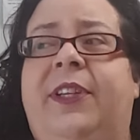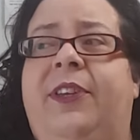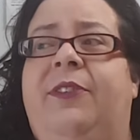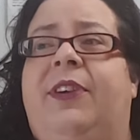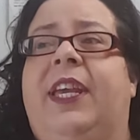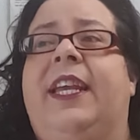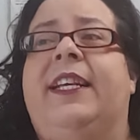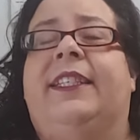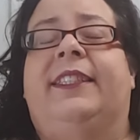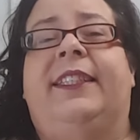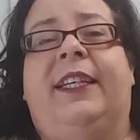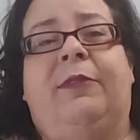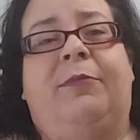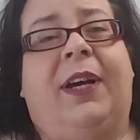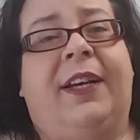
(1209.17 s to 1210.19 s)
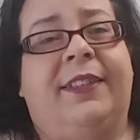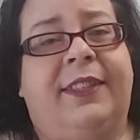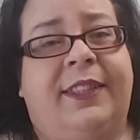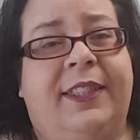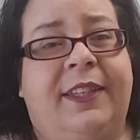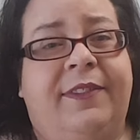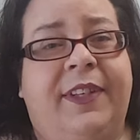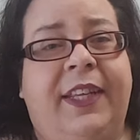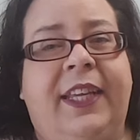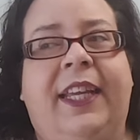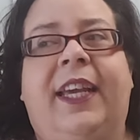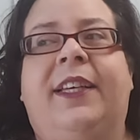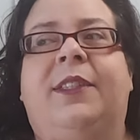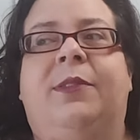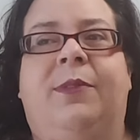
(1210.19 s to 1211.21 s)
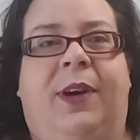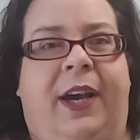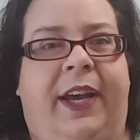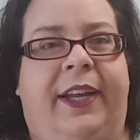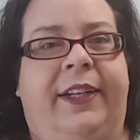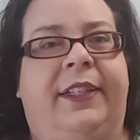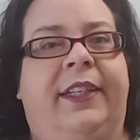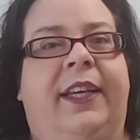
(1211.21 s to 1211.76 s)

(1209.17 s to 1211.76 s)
and you can't stand positivity. Guess what?